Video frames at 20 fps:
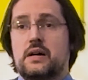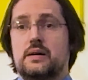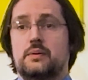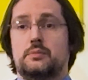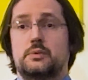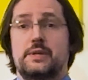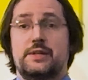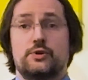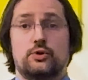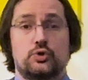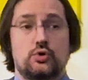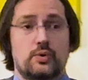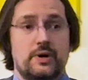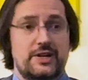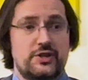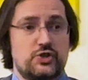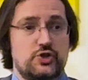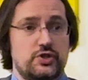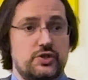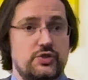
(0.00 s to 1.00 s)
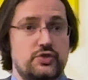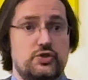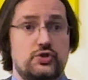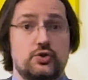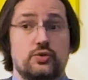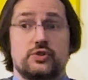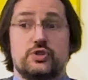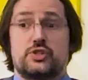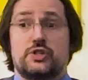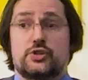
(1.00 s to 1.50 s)
legal questions,
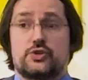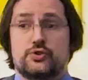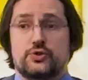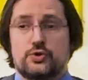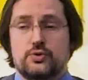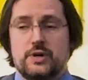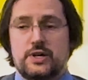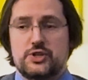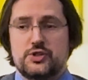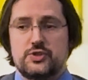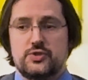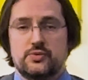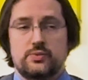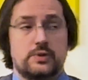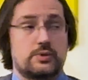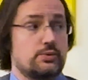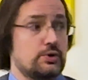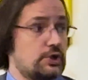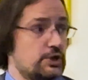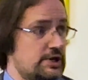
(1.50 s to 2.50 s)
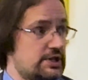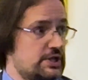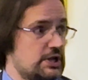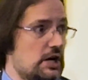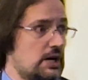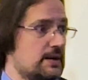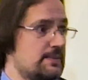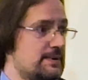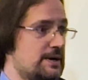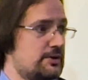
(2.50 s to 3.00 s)
jurisdictional questions, which we're going to
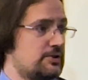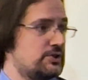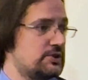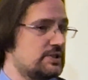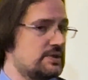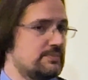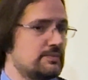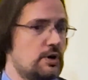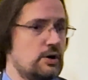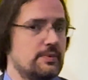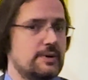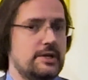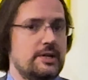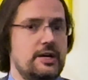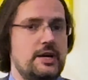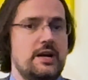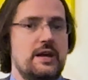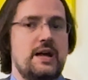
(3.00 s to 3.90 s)
talk about in just a moment.